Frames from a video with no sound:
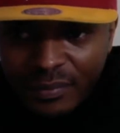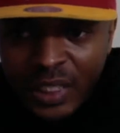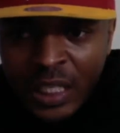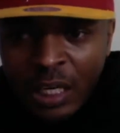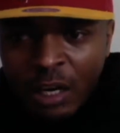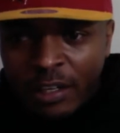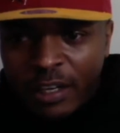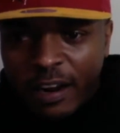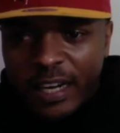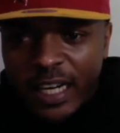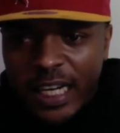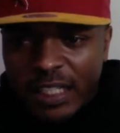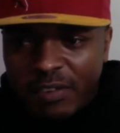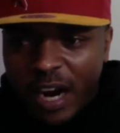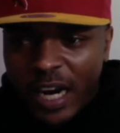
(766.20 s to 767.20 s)
Oh, there
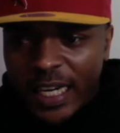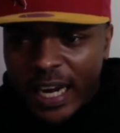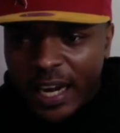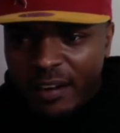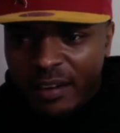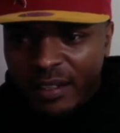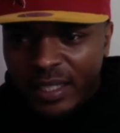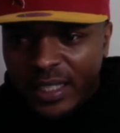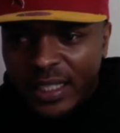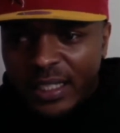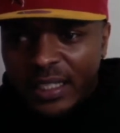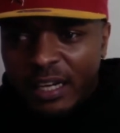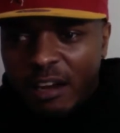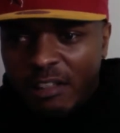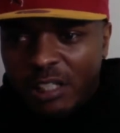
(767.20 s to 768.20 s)
it is right there.
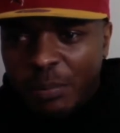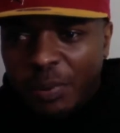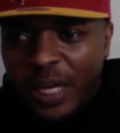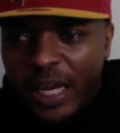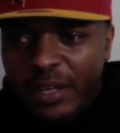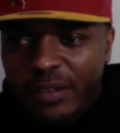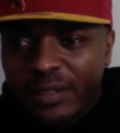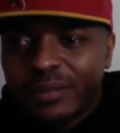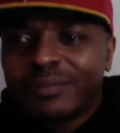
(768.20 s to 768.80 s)
There's the play. You